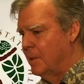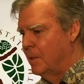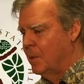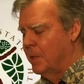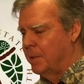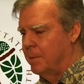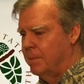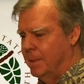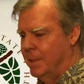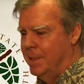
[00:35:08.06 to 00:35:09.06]
Well,
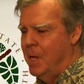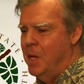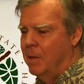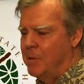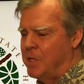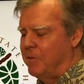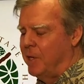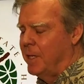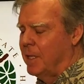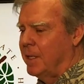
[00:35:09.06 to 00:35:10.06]
let me say
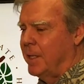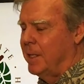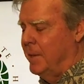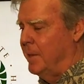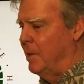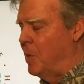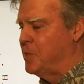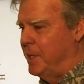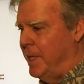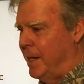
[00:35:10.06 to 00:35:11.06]
very clearly, there
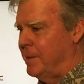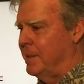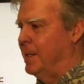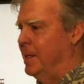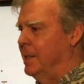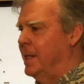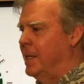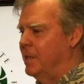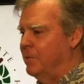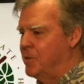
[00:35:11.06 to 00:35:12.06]
was a death, and that
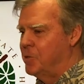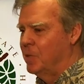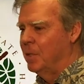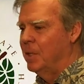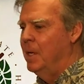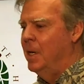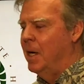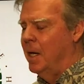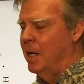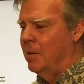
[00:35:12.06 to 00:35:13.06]
individual
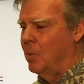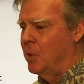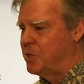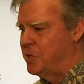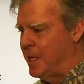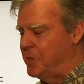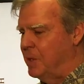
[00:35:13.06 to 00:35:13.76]
was tested